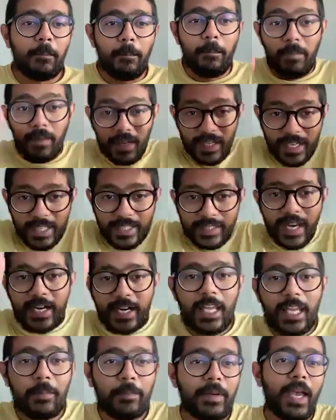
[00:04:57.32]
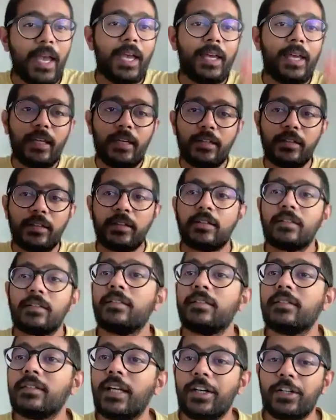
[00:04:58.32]
building that API layer
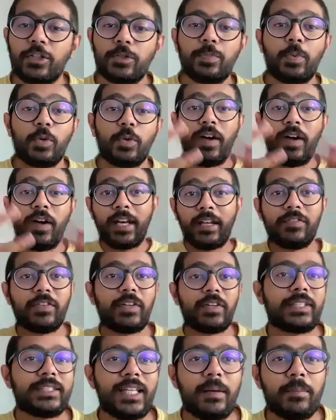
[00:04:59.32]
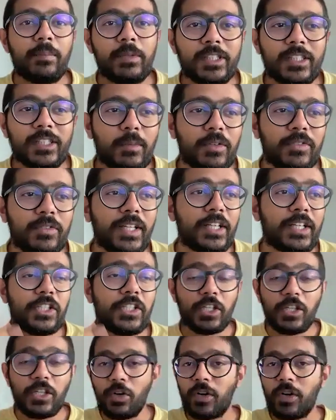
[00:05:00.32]
that is providing, for example, some of that
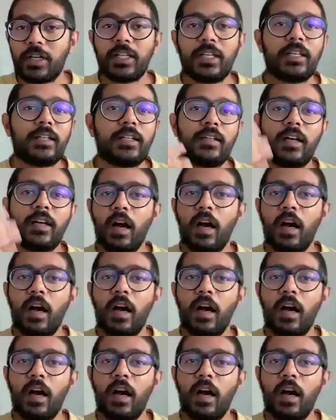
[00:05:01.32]
security and